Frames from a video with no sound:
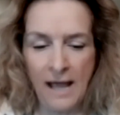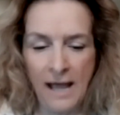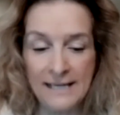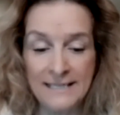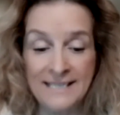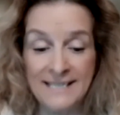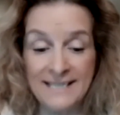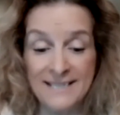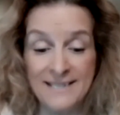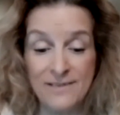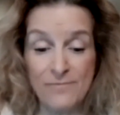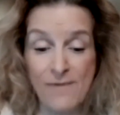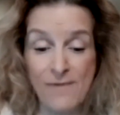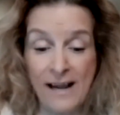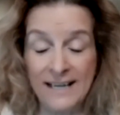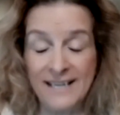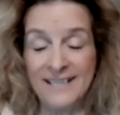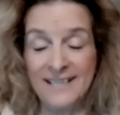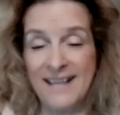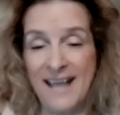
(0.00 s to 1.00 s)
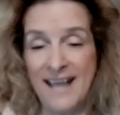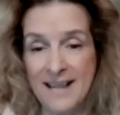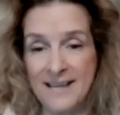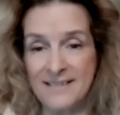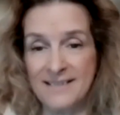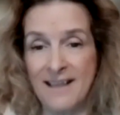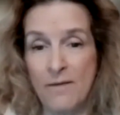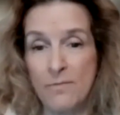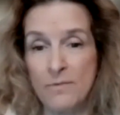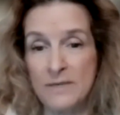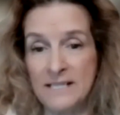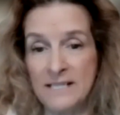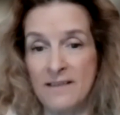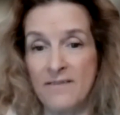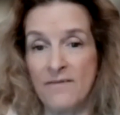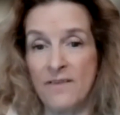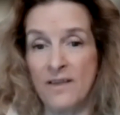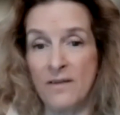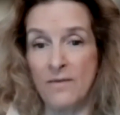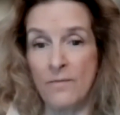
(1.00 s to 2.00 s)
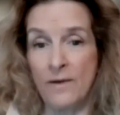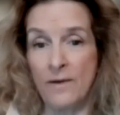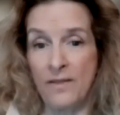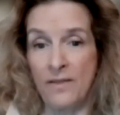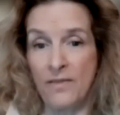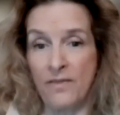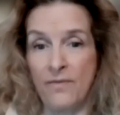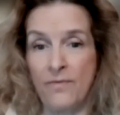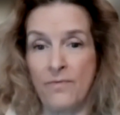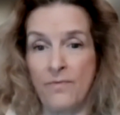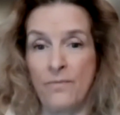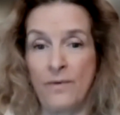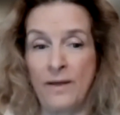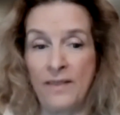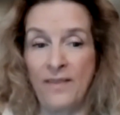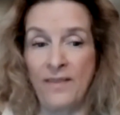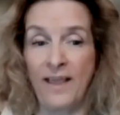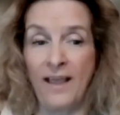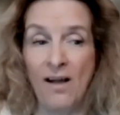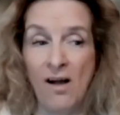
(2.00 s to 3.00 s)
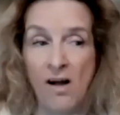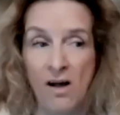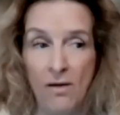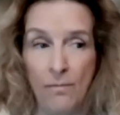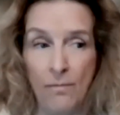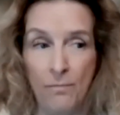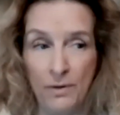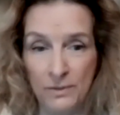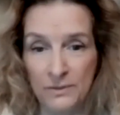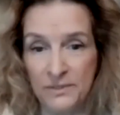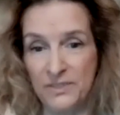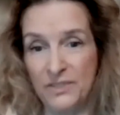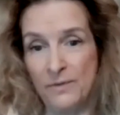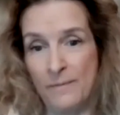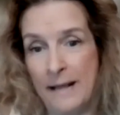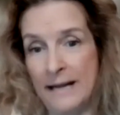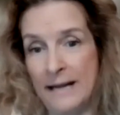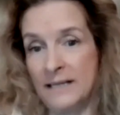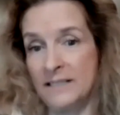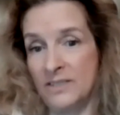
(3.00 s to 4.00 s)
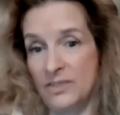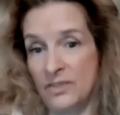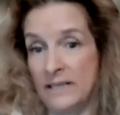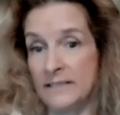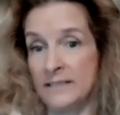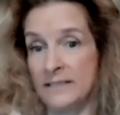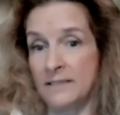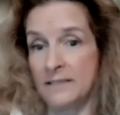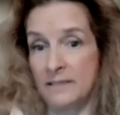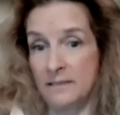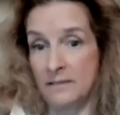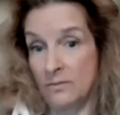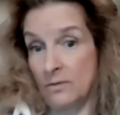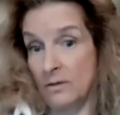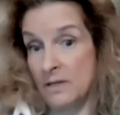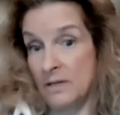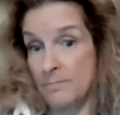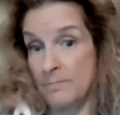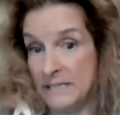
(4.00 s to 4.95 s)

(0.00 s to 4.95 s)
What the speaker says: I didn't recognize. I was living with what they call post traumatic stress disorder,